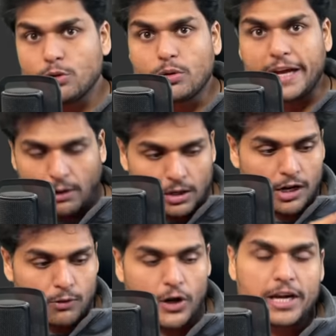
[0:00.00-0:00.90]
You cannot
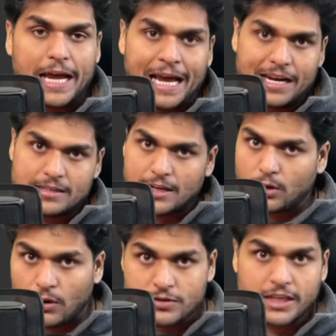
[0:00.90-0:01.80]
avoid arrays and
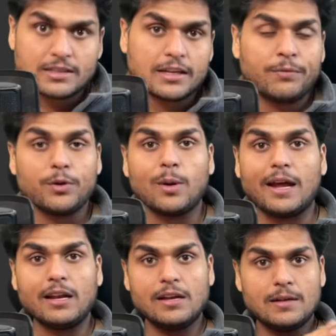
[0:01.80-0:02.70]
objects if you are